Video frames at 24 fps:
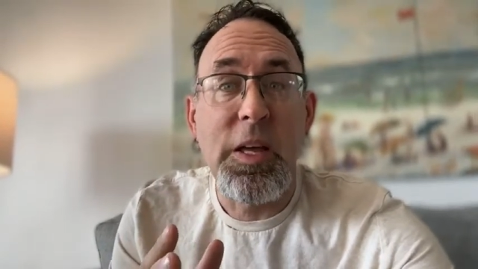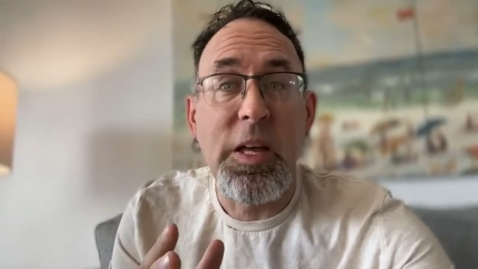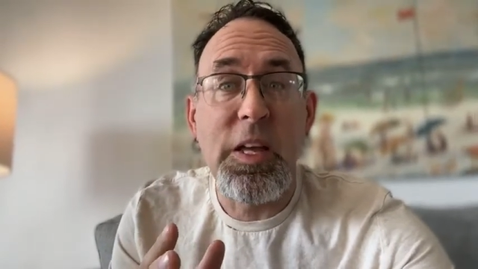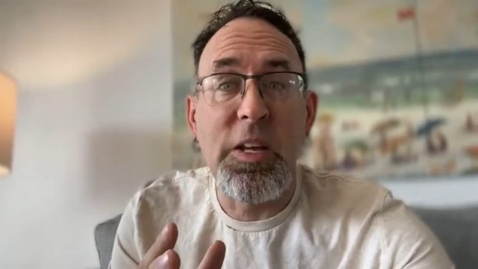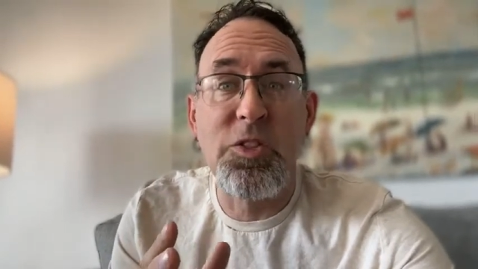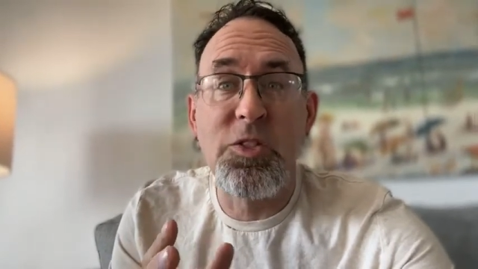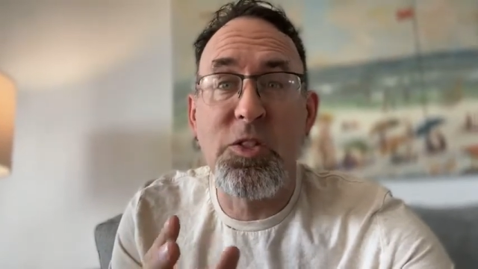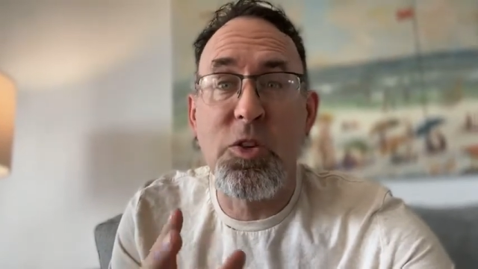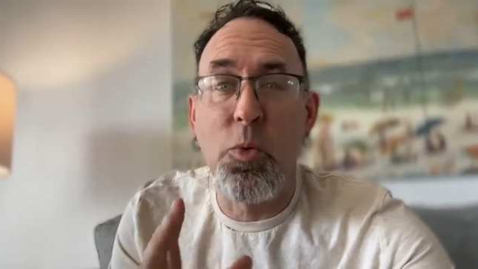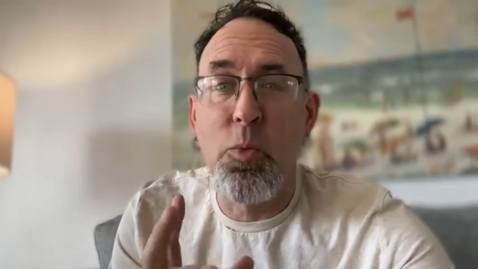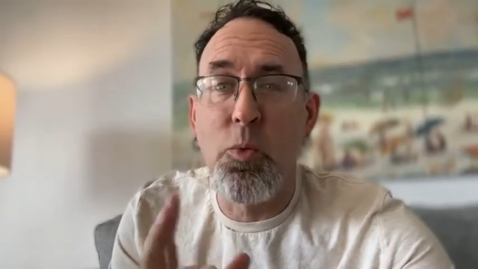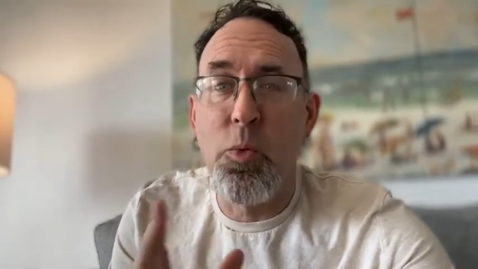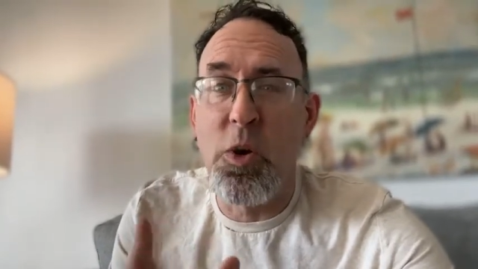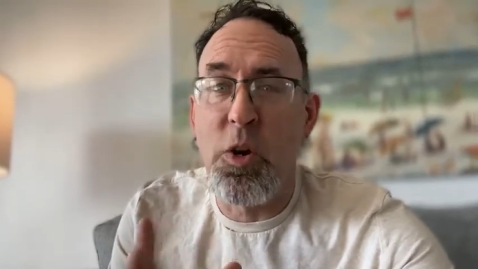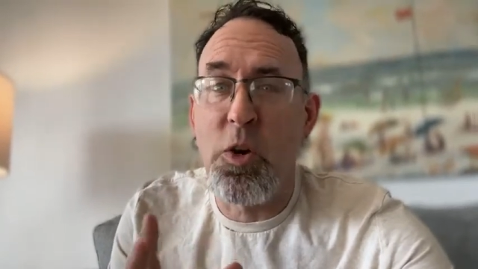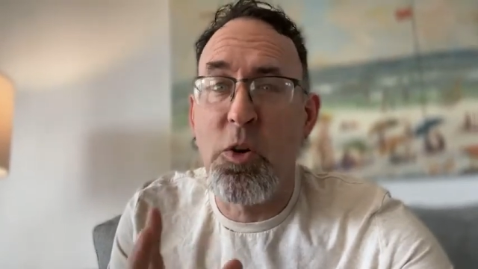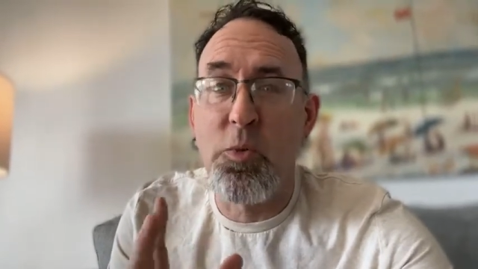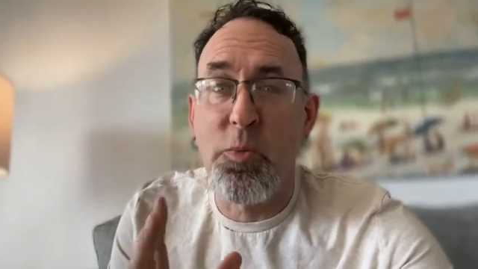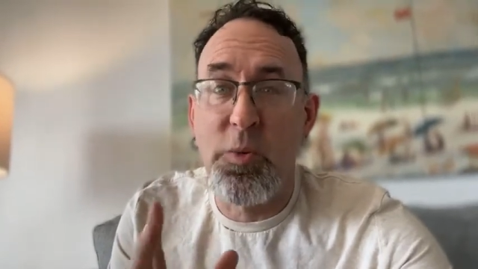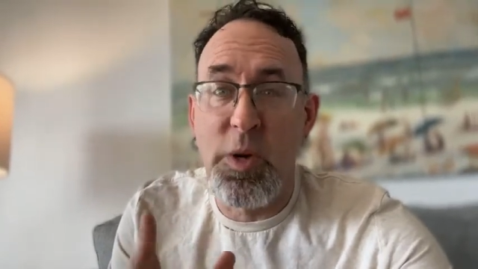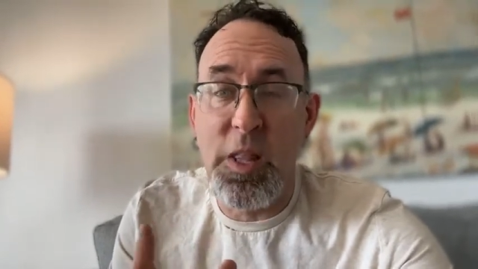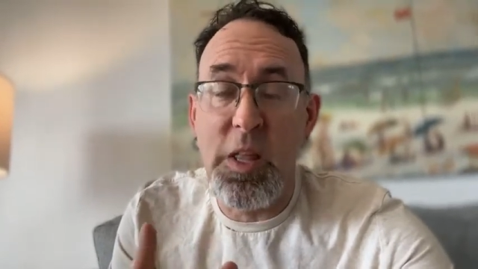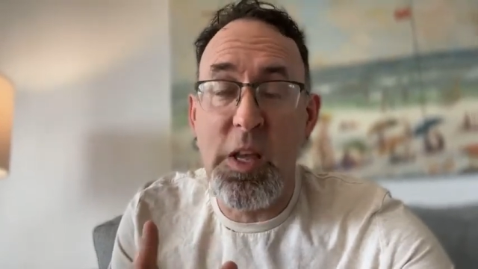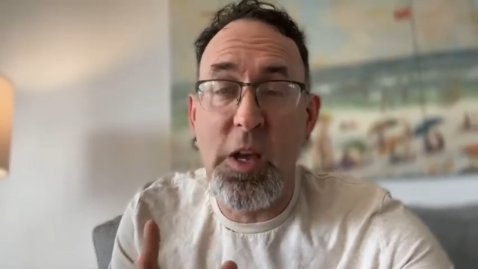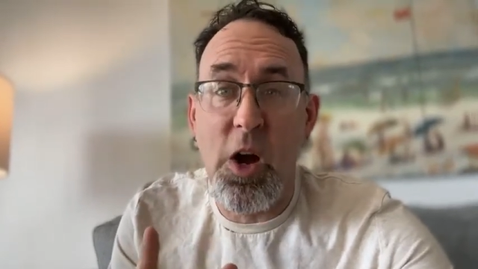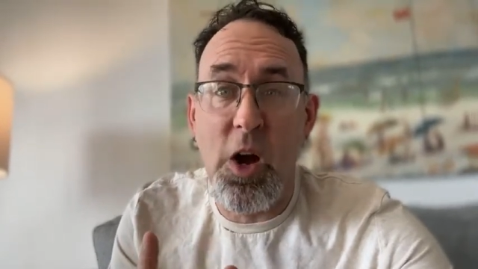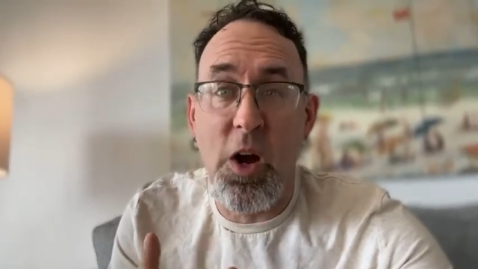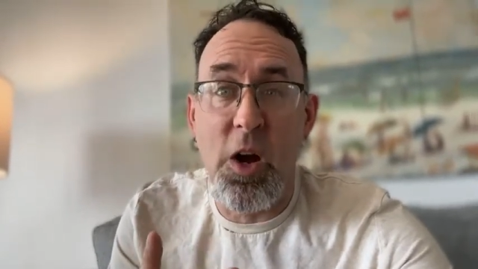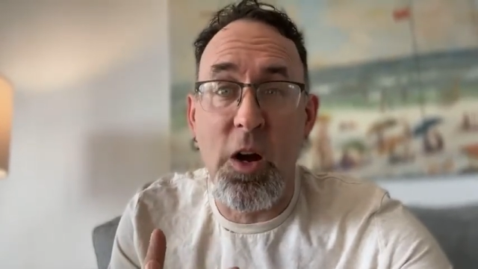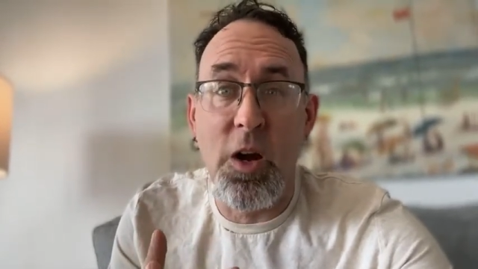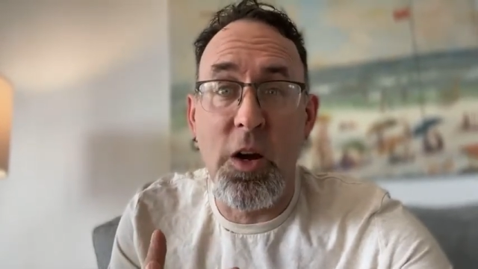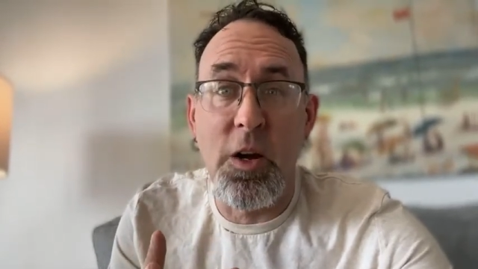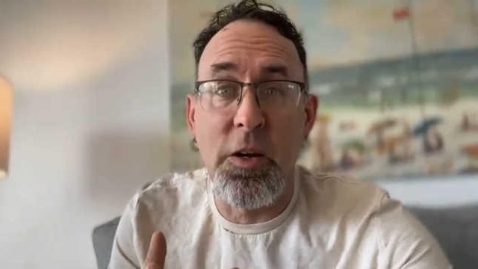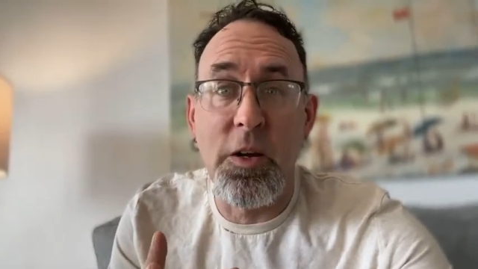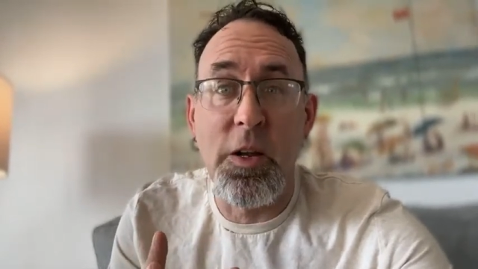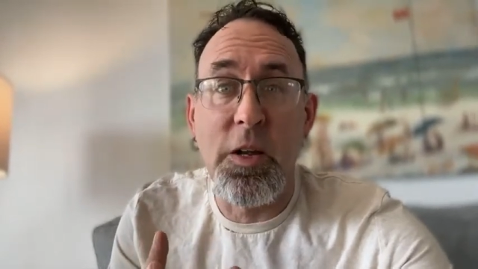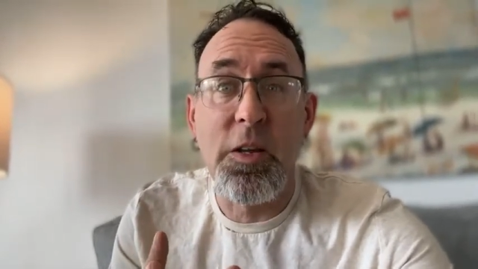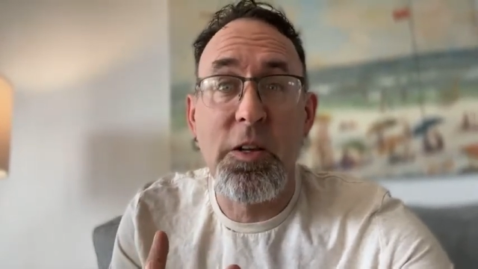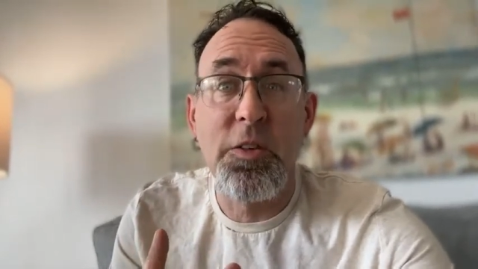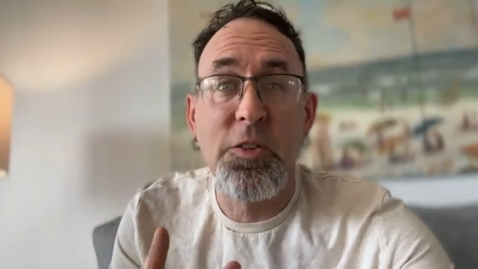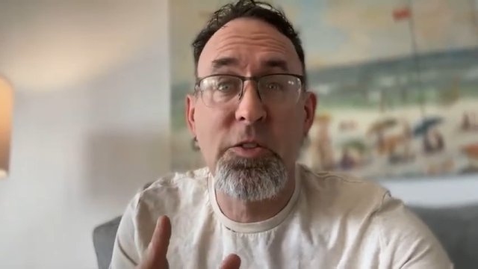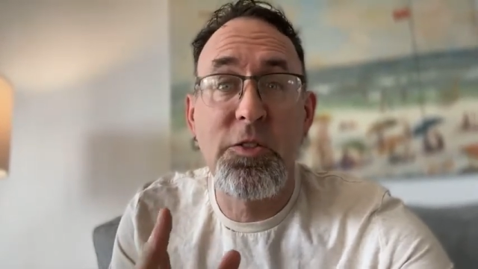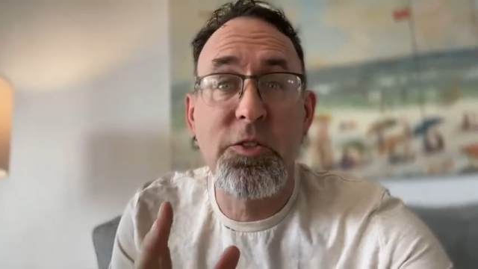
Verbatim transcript: is to work really hard